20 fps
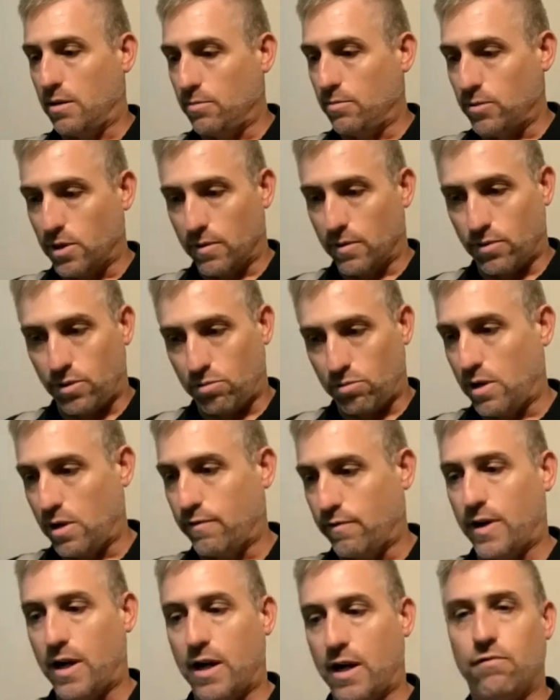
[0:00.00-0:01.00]
of three to
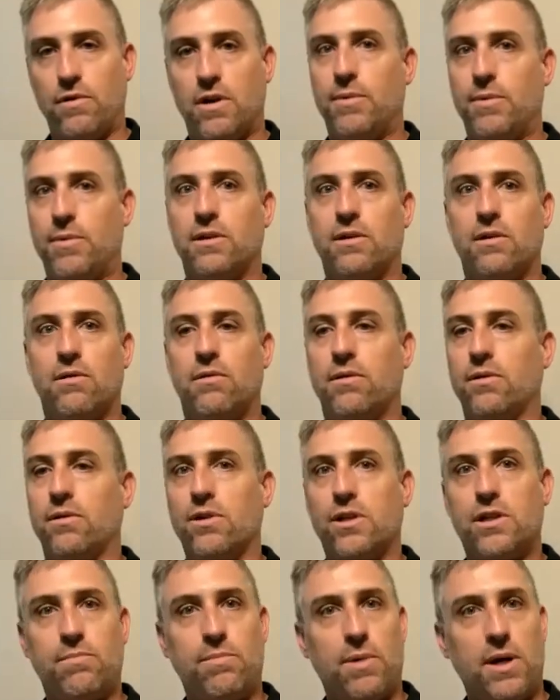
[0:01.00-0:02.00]
five women going. They're
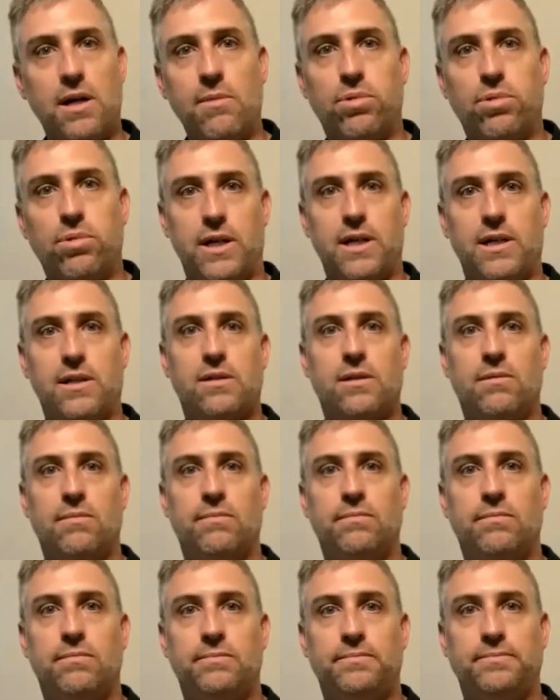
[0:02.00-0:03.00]
spinning plates.
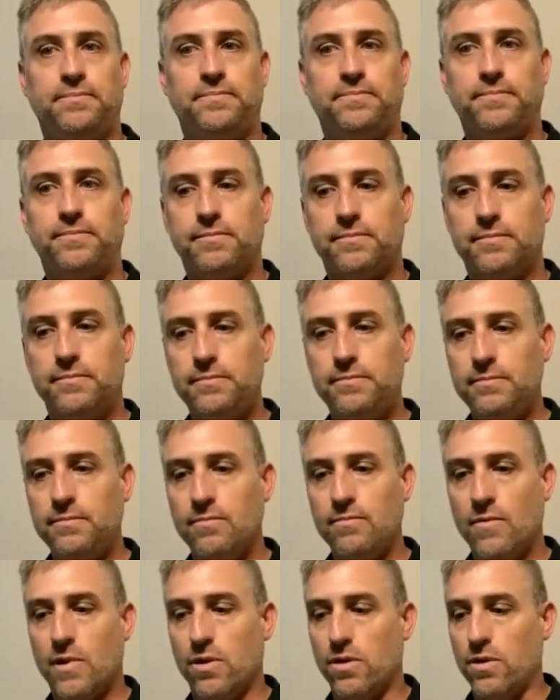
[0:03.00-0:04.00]

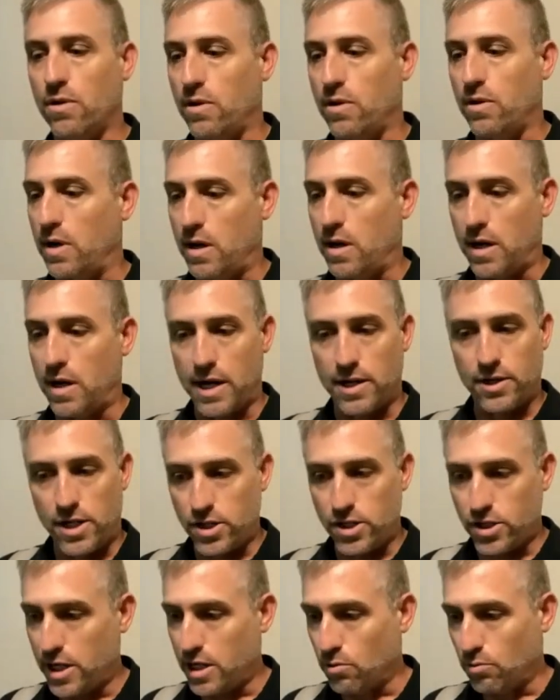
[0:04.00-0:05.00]
They're
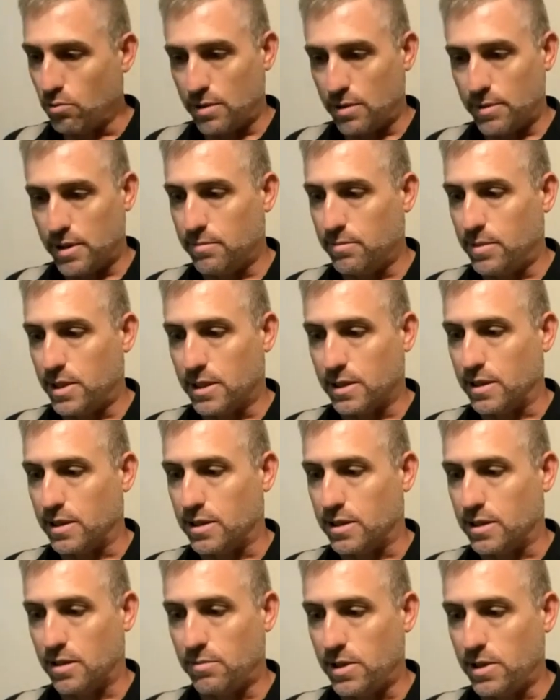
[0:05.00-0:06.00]
auditioning women
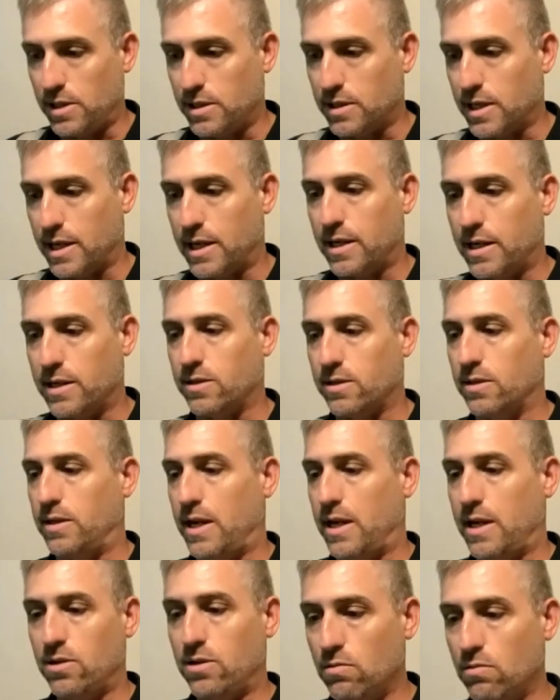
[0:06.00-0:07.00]
because some of these guys,
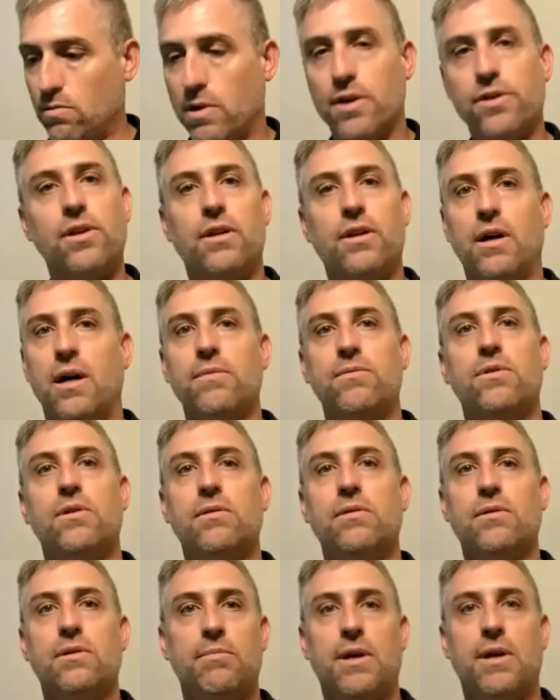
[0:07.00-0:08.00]
they do want the long
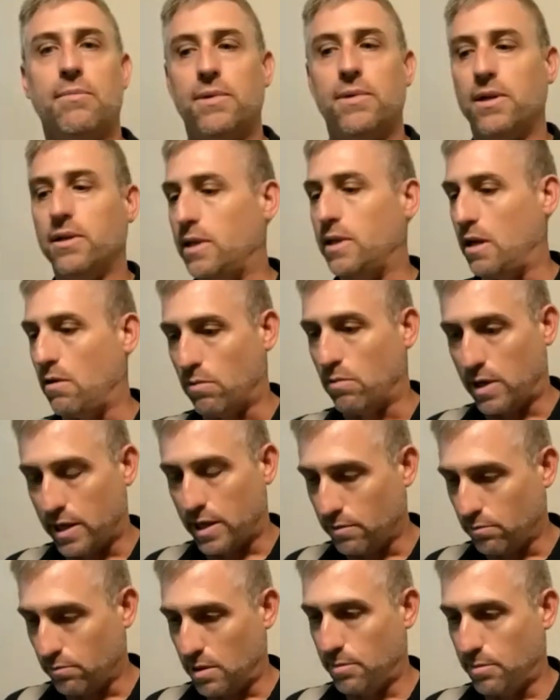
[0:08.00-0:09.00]
term commitment. They want
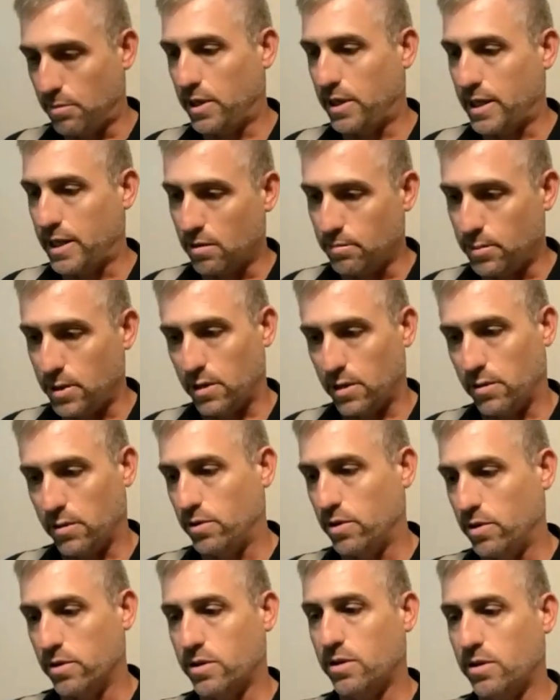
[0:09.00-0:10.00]
women that are
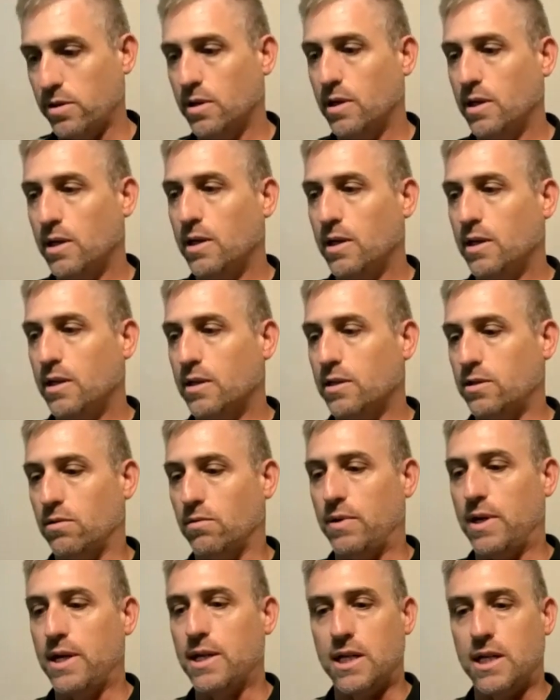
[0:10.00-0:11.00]
builders. So
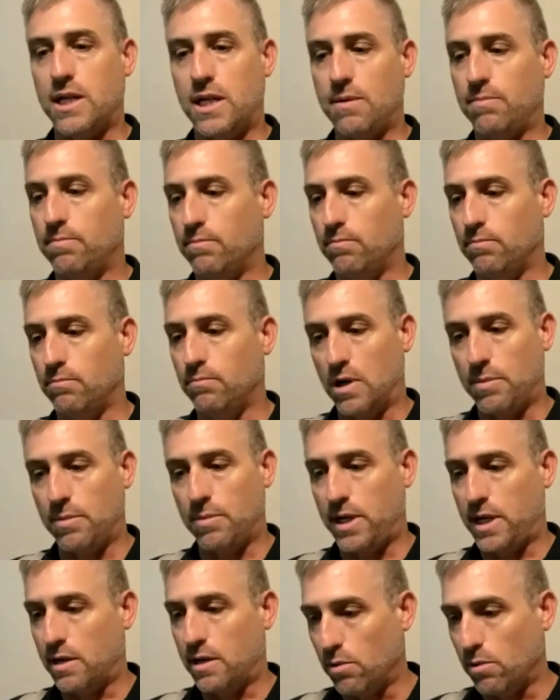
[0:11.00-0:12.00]
they keep
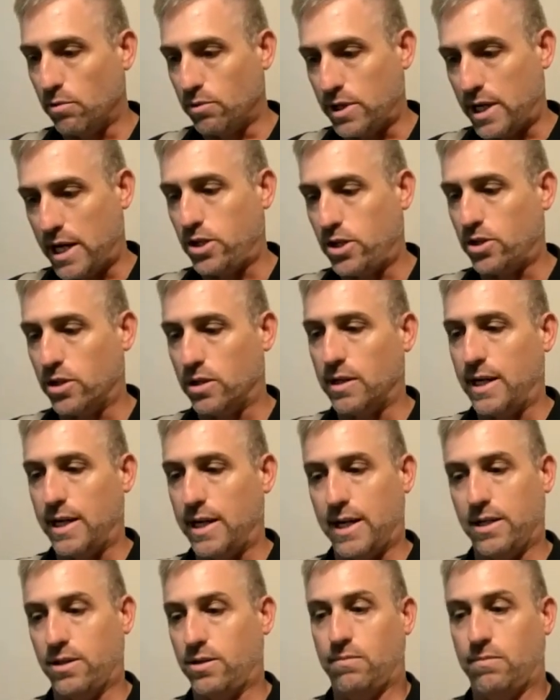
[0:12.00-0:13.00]
women in rotation
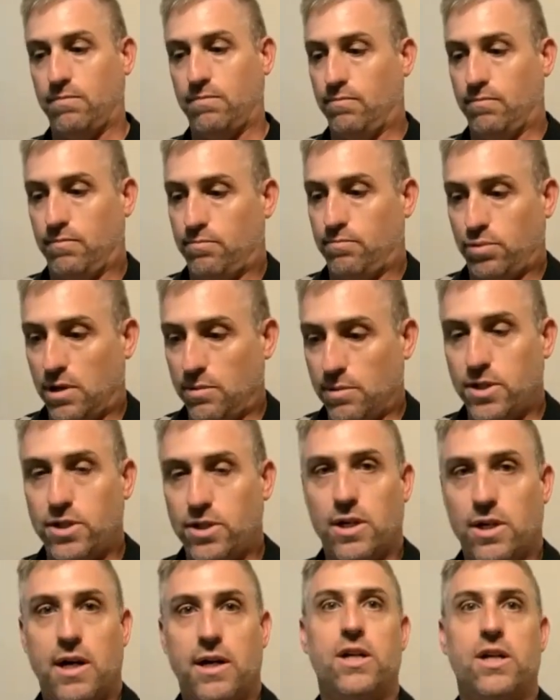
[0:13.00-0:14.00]
as pretty much
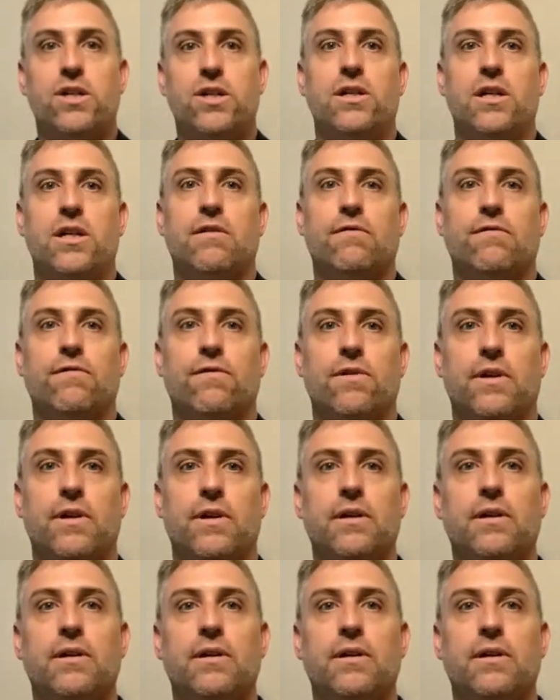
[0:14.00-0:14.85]
auditioning for the